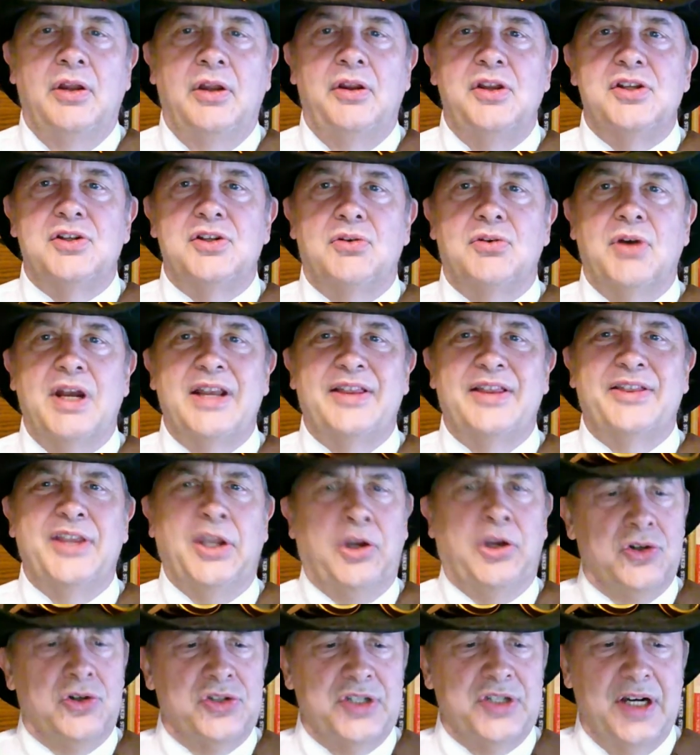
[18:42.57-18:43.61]
these great
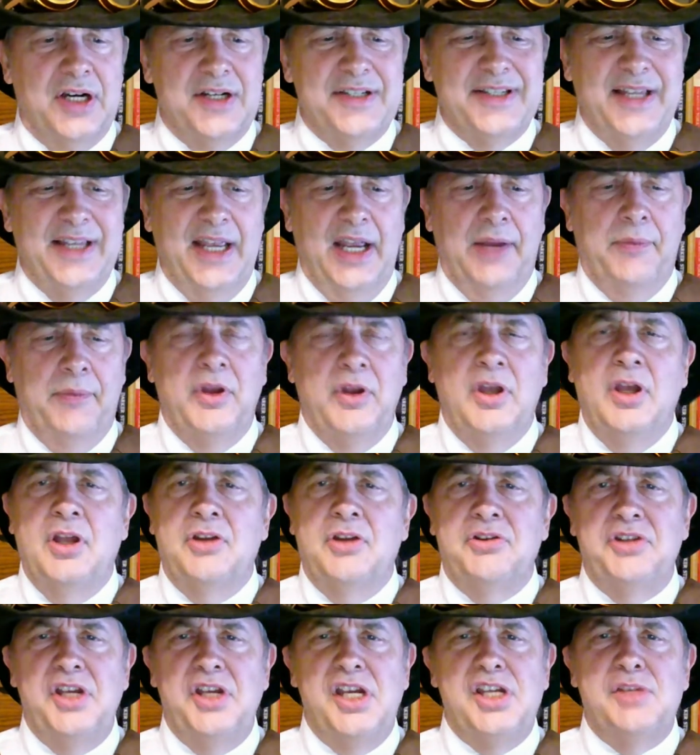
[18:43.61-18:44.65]
thinkers started saying,
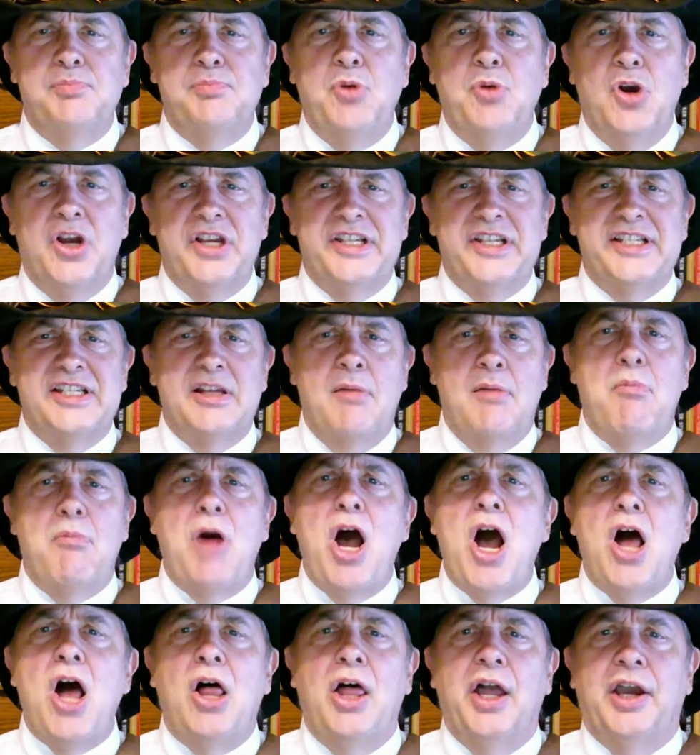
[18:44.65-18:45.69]
"This book is
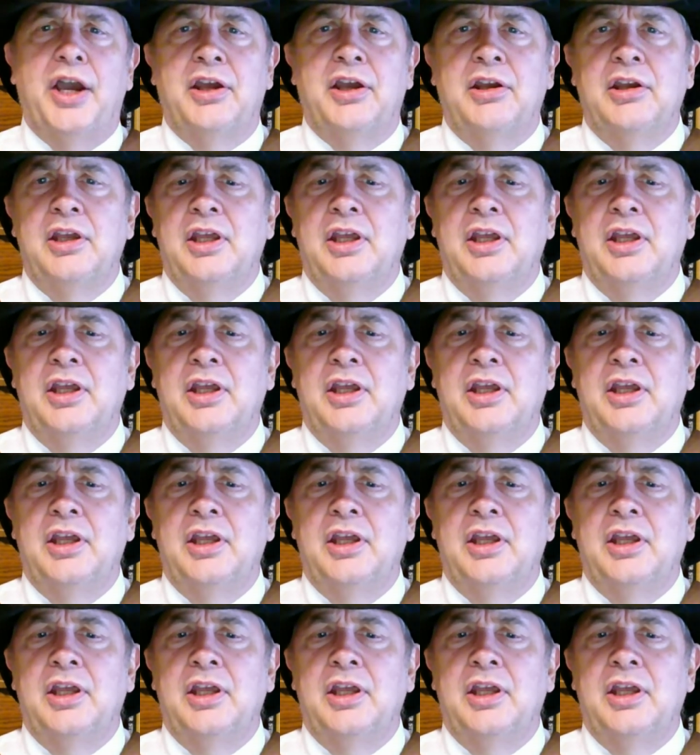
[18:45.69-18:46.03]
symbolic.